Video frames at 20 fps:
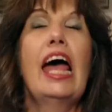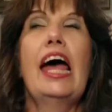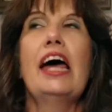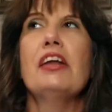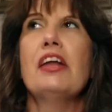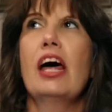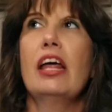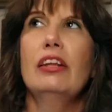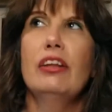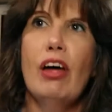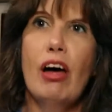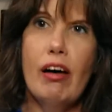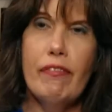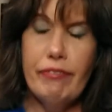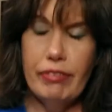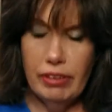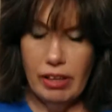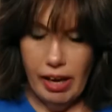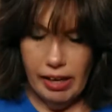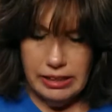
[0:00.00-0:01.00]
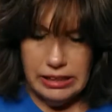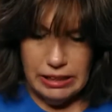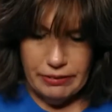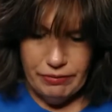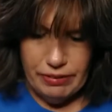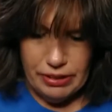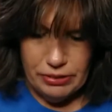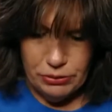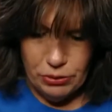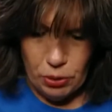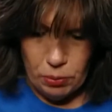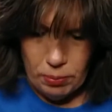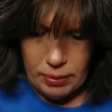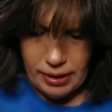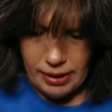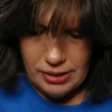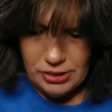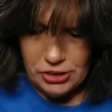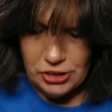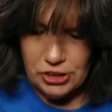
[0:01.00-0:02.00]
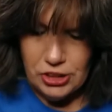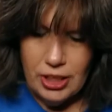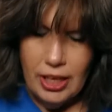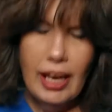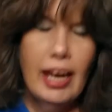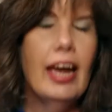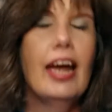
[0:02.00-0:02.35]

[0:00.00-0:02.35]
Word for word: and I love philosophy so much.